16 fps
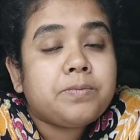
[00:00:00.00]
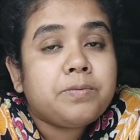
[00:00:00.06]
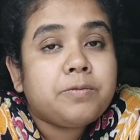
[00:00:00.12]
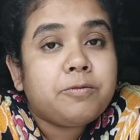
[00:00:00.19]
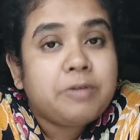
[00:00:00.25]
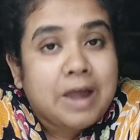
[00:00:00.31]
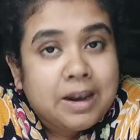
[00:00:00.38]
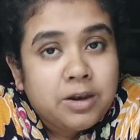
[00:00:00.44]

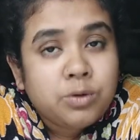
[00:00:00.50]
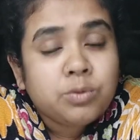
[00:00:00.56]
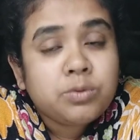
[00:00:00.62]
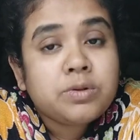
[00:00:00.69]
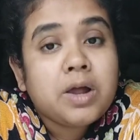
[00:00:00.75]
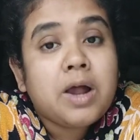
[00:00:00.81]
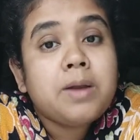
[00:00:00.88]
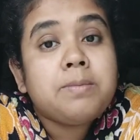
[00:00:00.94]

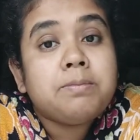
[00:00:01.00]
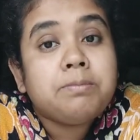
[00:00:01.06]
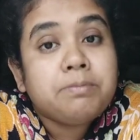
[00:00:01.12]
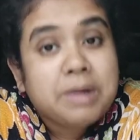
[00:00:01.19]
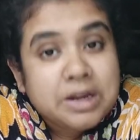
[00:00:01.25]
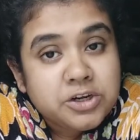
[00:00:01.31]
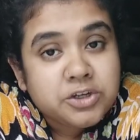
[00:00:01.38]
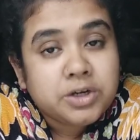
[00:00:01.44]
values are
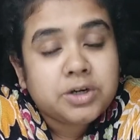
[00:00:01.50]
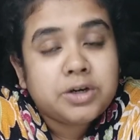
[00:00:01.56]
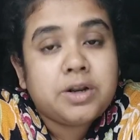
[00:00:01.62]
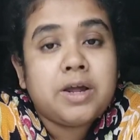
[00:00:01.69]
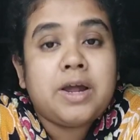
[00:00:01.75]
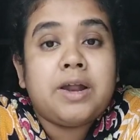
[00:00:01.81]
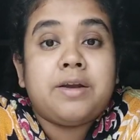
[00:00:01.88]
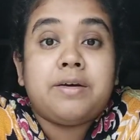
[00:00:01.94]

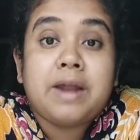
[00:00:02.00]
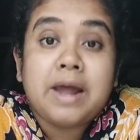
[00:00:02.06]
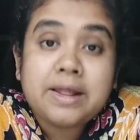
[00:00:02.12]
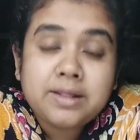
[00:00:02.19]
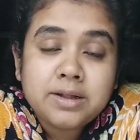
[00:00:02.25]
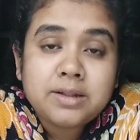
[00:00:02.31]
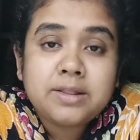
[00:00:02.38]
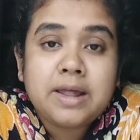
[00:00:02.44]
measured
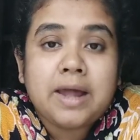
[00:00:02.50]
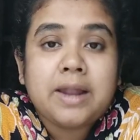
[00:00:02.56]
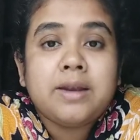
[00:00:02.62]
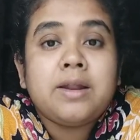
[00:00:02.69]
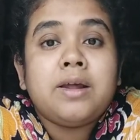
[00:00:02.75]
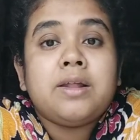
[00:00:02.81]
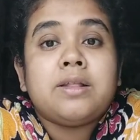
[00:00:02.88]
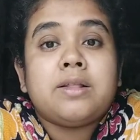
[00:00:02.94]
rather
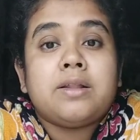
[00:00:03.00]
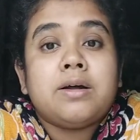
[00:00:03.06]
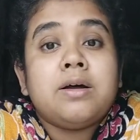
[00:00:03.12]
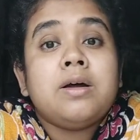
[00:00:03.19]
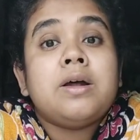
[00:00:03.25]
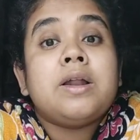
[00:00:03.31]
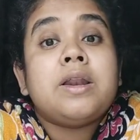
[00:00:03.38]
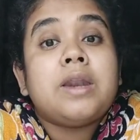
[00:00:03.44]
than
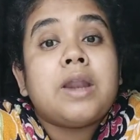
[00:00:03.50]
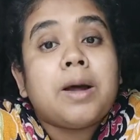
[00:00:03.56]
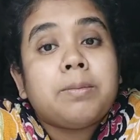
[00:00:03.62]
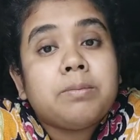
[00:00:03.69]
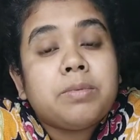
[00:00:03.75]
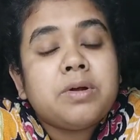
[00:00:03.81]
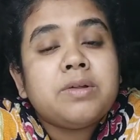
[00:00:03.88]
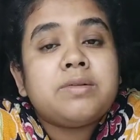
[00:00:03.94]
the
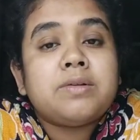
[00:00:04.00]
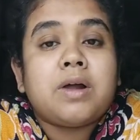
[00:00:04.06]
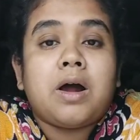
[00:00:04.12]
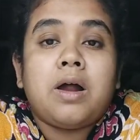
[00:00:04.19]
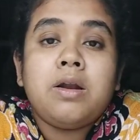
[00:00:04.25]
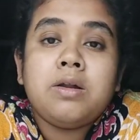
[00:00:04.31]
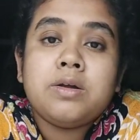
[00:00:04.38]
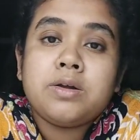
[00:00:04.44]
numbers
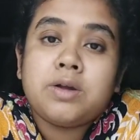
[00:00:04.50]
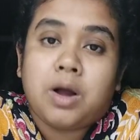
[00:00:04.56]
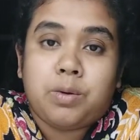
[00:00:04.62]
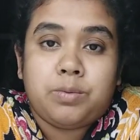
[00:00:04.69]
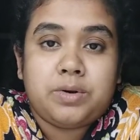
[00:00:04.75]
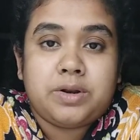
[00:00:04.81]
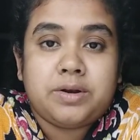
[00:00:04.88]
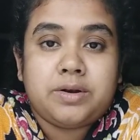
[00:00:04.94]
are
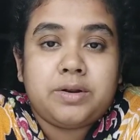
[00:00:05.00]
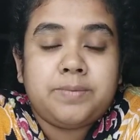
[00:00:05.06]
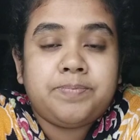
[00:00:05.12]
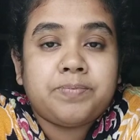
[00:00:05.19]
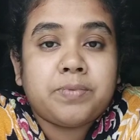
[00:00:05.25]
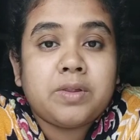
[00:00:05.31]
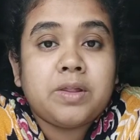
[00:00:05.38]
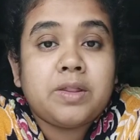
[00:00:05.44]
counted.
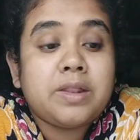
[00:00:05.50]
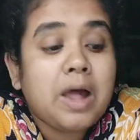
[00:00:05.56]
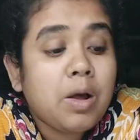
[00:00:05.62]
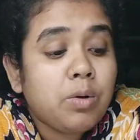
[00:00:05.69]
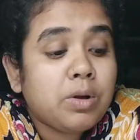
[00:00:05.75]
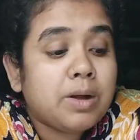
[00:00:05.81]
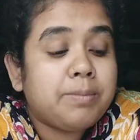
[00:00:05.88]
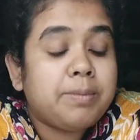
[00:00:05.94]

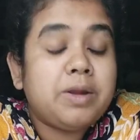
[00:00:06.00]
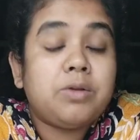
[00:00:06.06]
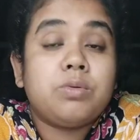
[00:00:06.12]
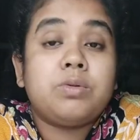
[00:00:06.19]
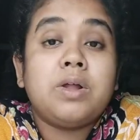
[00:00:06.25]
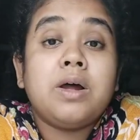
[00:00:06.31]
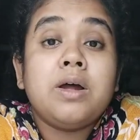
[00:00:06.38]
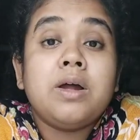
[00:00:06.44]
Now coming
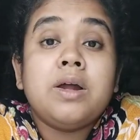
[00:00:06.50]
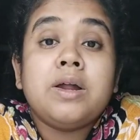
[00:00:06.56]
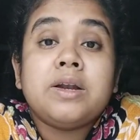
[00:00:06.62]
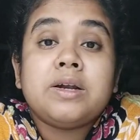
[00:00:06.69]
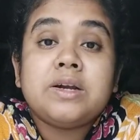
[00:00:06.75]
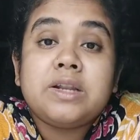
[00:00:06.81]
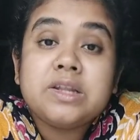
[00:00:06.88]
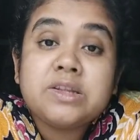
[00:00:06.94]
to the
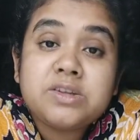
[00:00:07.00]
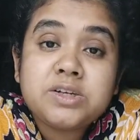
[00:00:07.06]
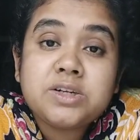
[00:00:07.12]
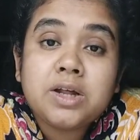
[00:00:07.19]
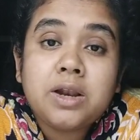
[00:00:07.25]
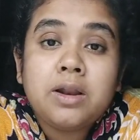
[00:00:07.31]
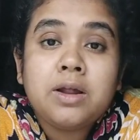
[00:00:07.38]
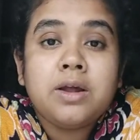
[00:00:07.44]

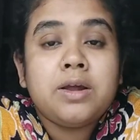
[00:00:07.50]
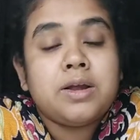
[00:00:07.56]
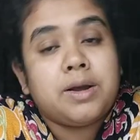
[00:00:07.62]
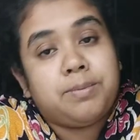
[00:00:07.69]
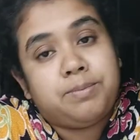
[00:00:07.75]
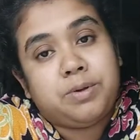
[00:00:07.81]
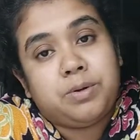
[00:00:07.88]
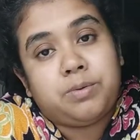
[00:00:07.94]
digital
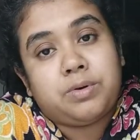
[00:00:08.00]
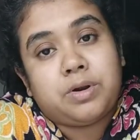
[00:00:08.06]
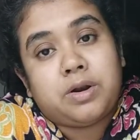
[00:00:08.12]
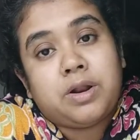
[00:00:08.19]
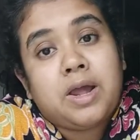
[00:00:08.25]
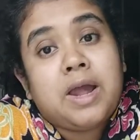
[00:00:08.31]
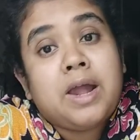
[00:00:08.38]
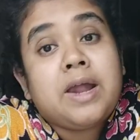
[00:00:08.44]

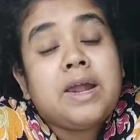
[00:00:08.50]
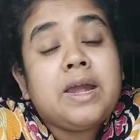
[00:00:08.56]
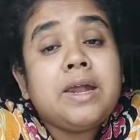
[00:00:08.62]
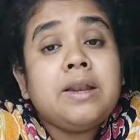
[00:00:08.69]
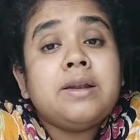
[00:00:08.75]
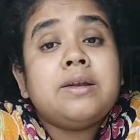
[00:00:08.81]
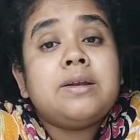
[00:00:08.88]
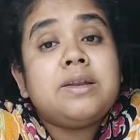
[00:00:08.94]
computer.
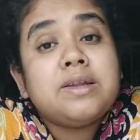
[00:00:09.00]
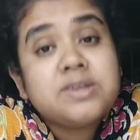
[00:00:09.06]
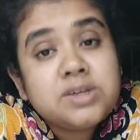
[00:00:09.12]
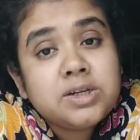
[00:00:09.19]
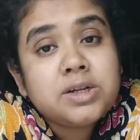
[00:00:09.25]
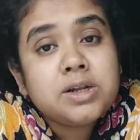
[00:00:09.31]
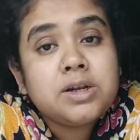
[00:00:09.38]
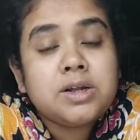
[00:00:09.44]
In
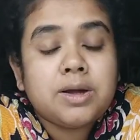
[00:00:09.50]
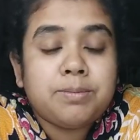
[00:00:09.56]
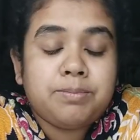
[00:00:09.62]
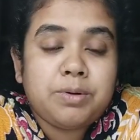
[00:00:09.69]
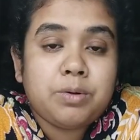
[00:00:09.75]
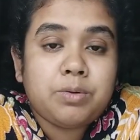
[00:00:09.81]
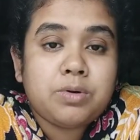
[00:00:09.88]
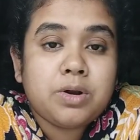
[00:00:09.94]
digital
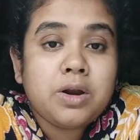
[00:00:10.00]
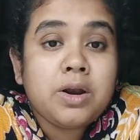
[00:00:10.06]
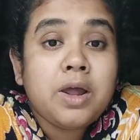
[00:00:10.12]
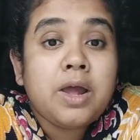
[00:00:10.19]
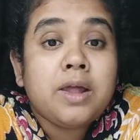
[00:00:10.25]
computer,